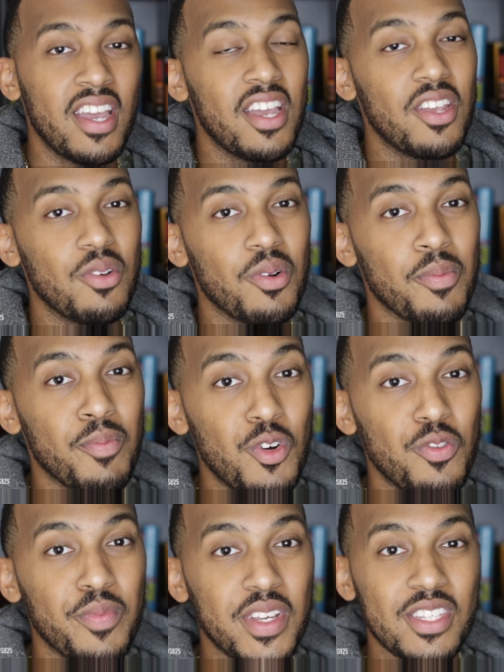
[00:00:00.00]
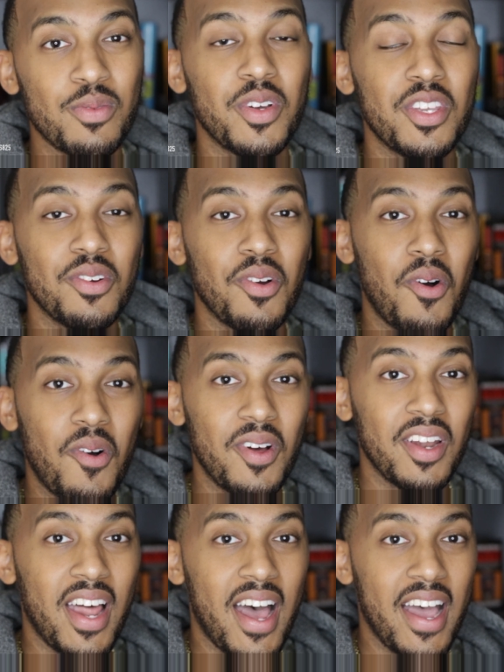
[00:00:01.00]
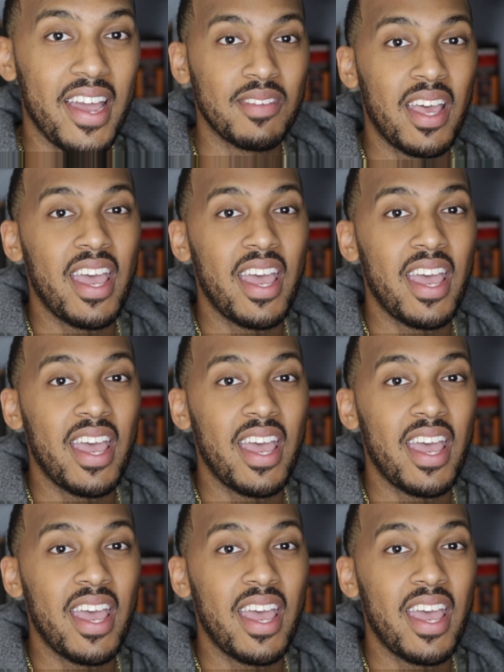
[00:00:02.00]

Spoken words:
your movements when you're online.